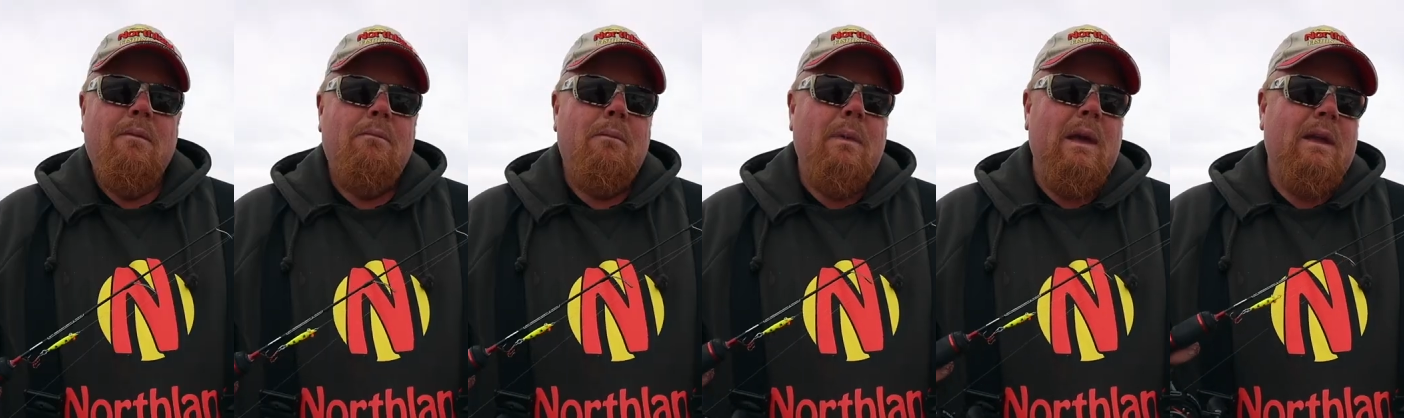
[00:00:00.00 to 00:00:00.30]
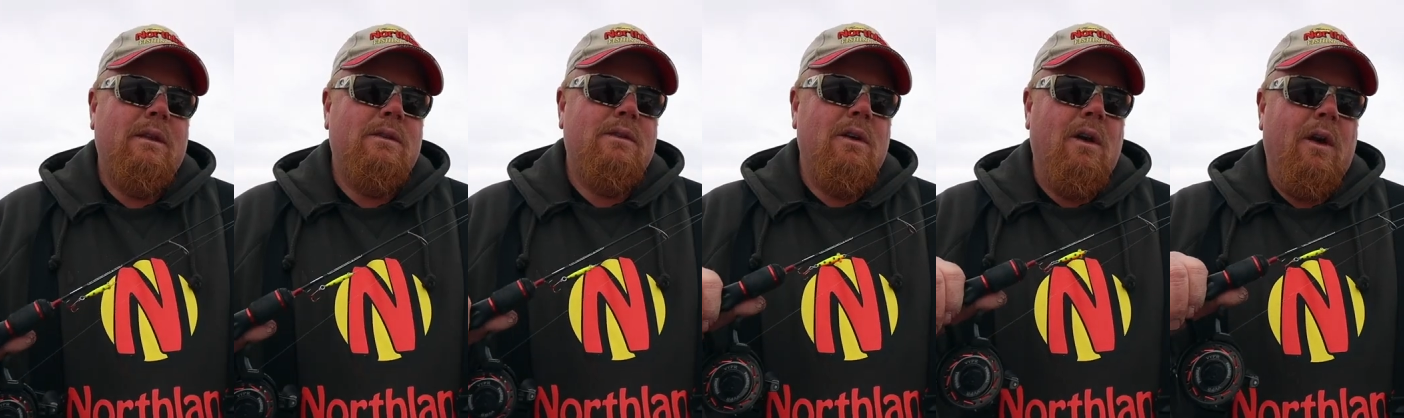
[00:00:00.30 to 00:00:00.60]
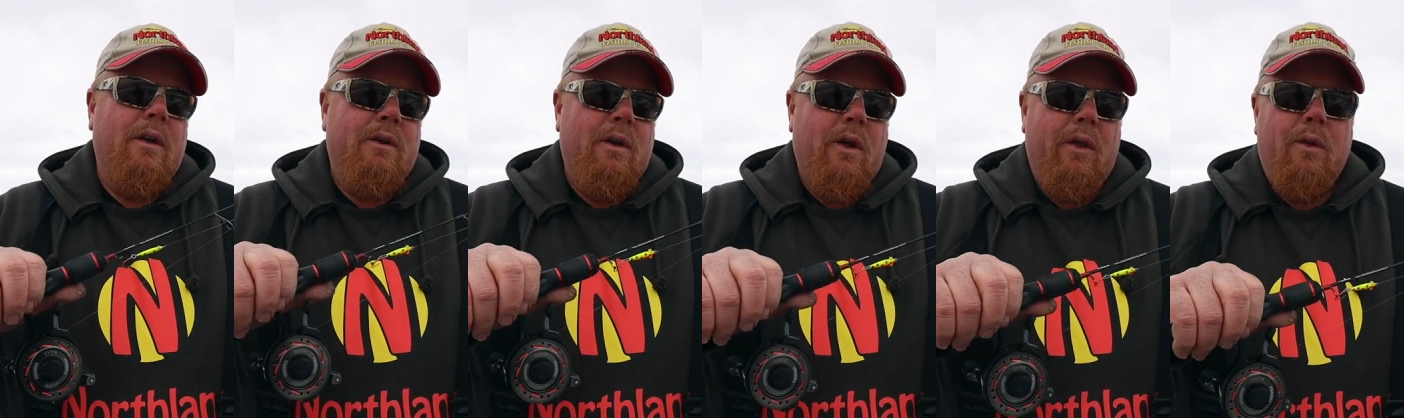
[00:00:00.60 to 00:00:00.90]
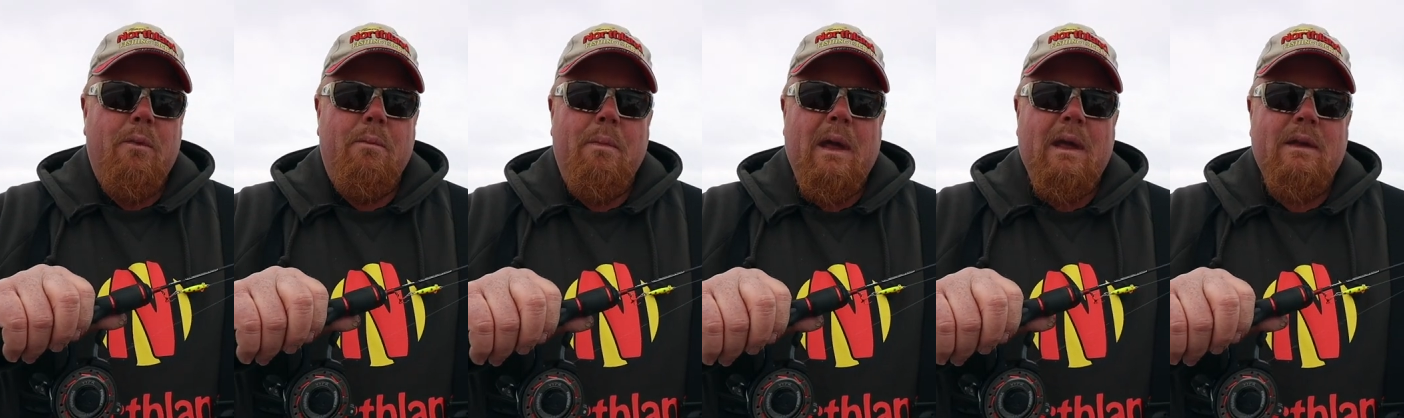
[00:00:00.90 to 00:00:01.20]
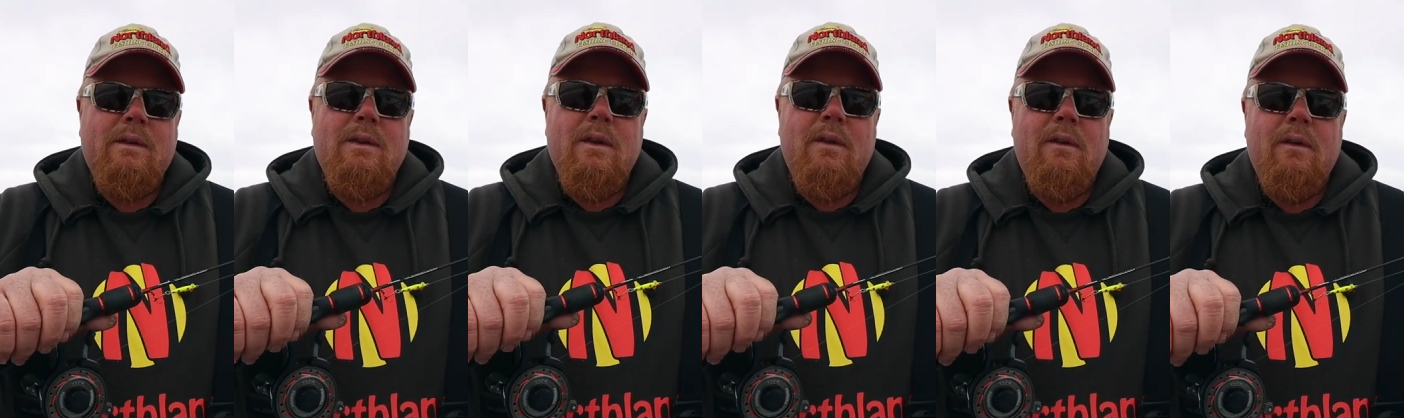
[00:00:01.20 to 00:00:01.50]
meets another
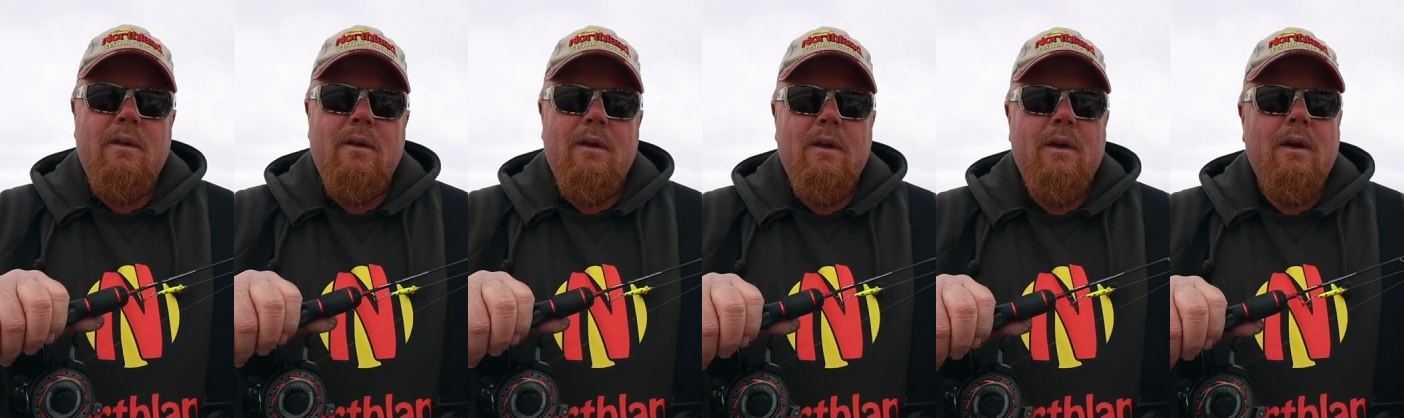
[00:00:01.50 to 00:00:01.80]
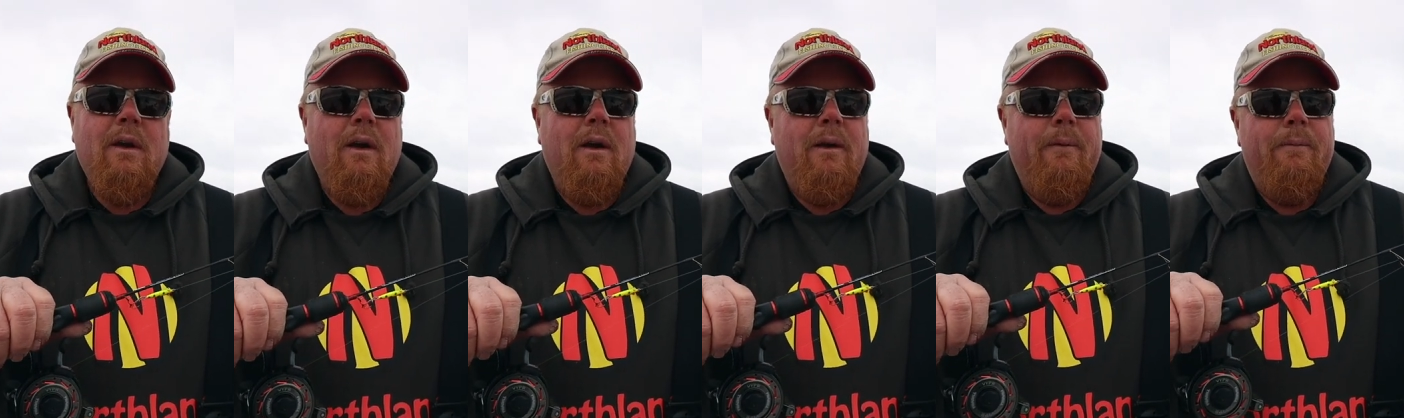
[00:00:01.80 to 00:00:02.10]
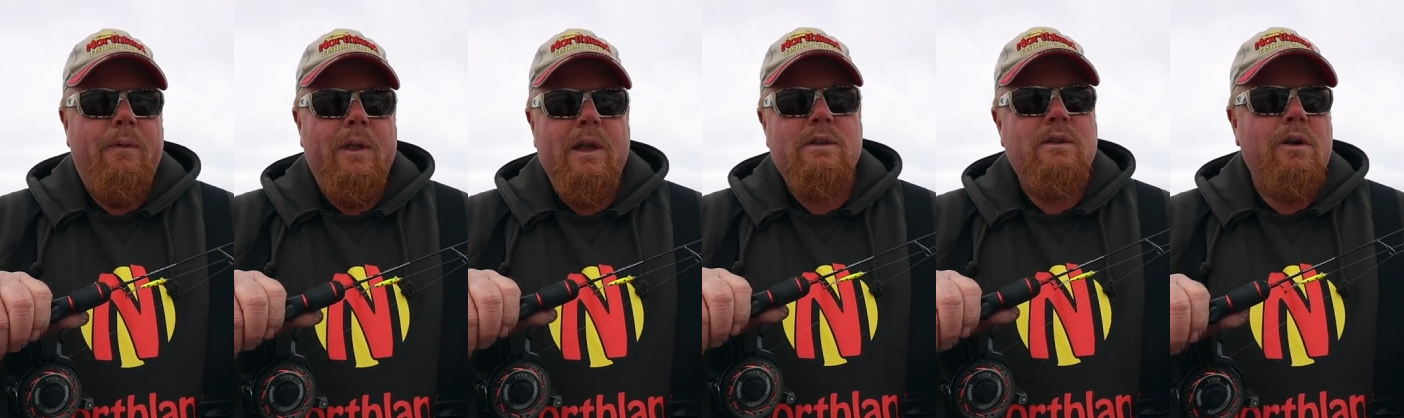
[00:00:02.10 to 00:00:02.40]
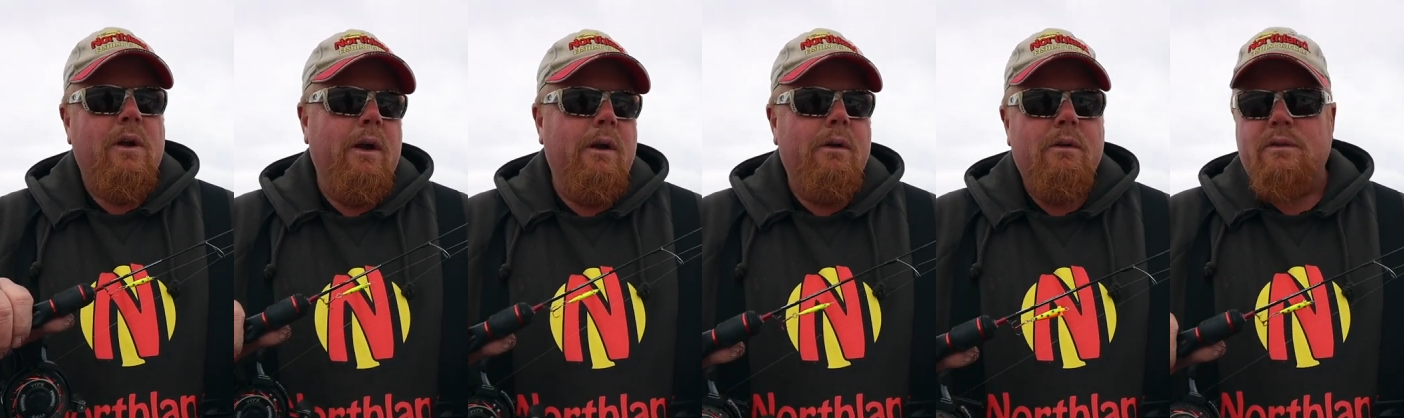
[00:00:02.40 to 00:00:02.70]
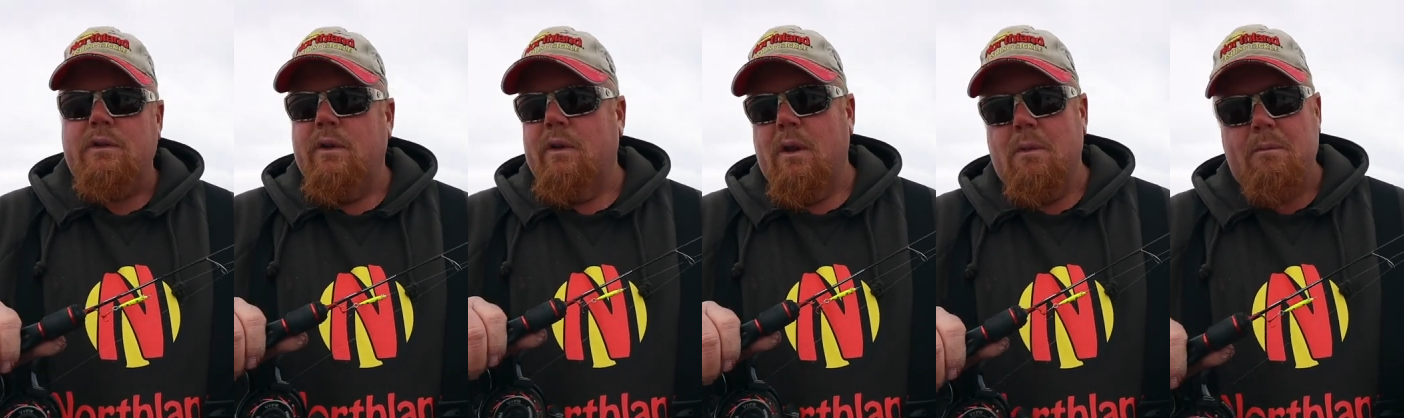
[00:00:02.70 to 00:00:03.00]
basin. Uh, these are
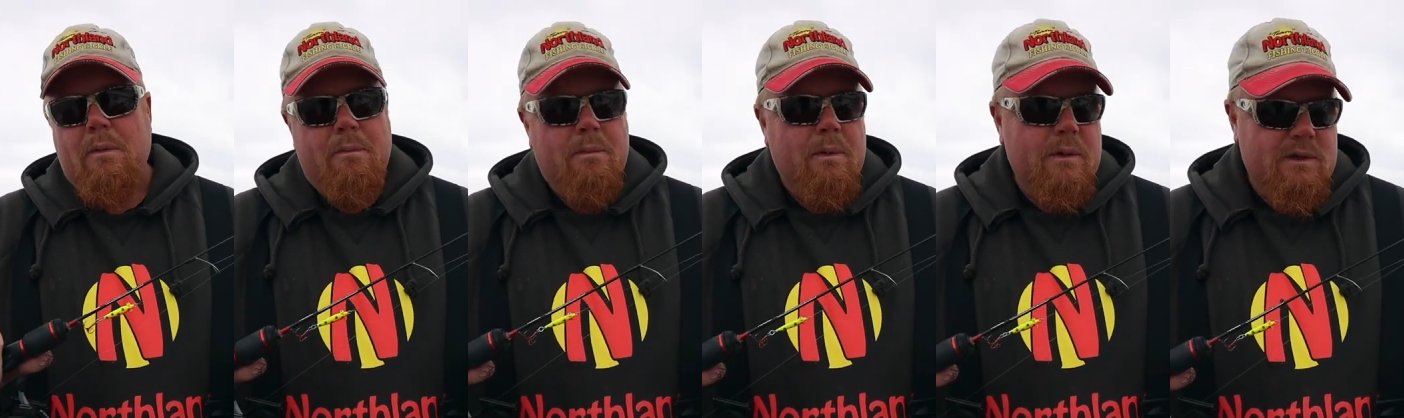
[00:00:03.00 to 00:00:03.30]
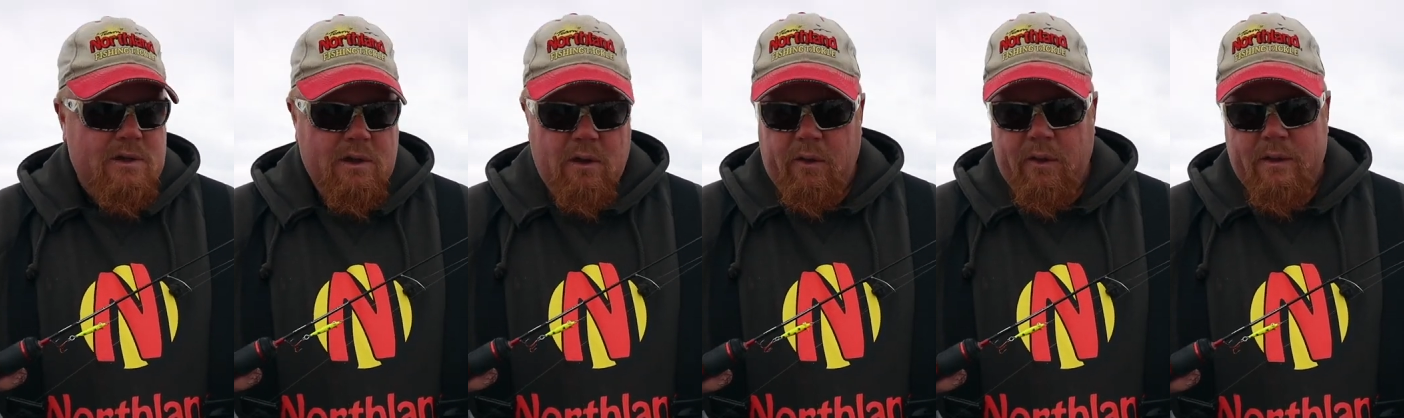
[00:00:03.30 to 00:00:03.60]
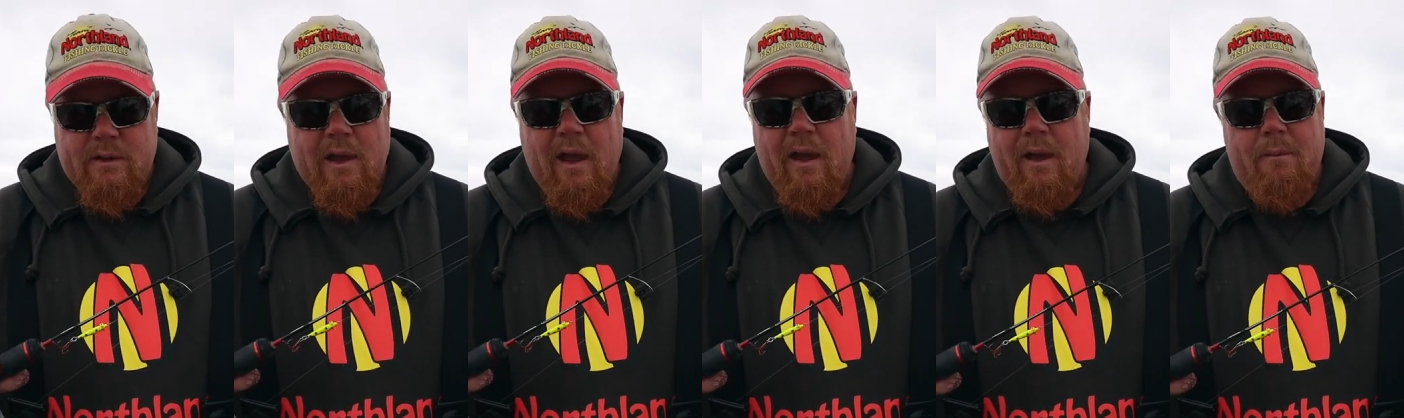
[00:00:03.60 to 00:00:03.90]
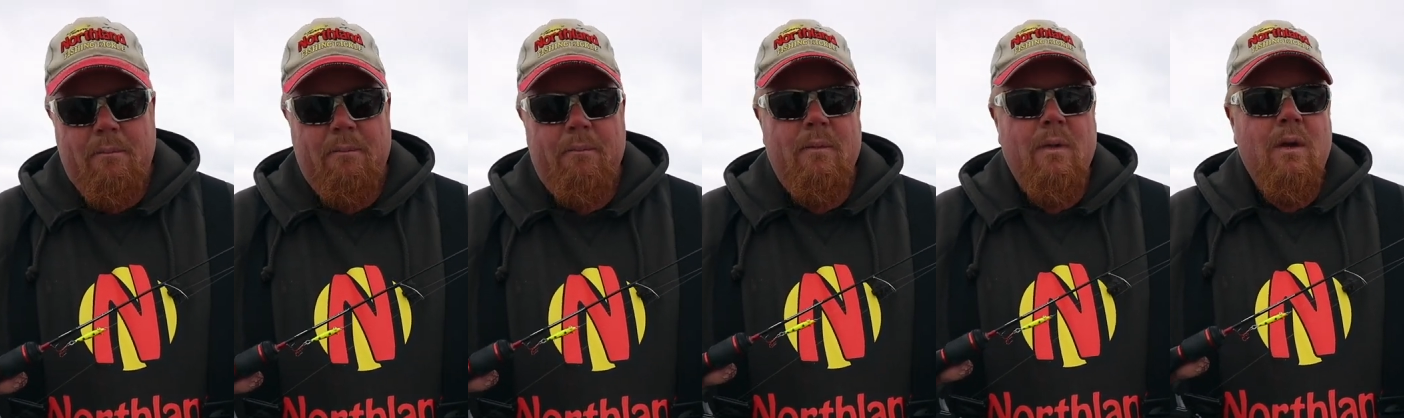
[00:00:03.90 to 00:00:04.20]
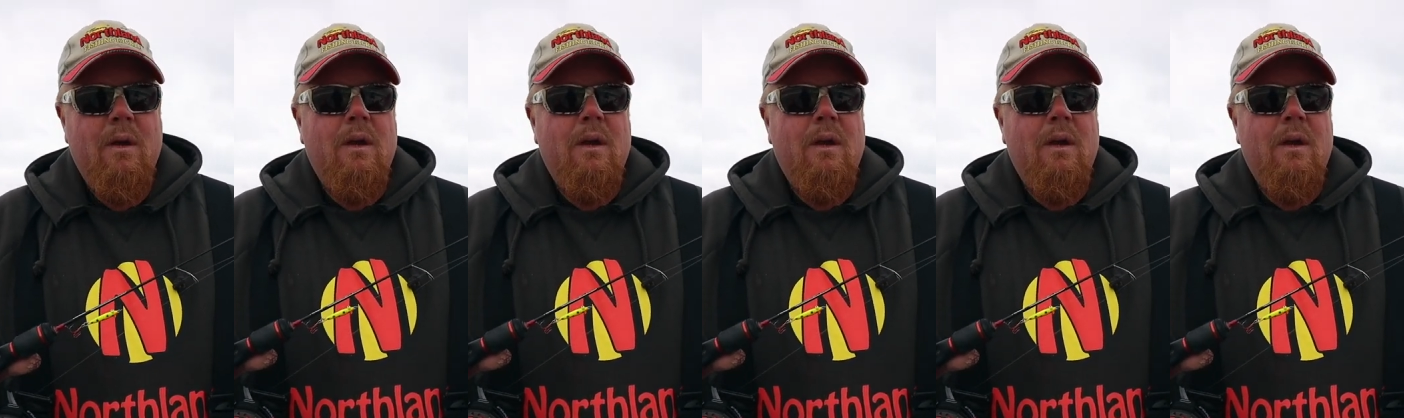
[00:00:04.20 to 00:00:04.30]
areas that are going to be busy all the time.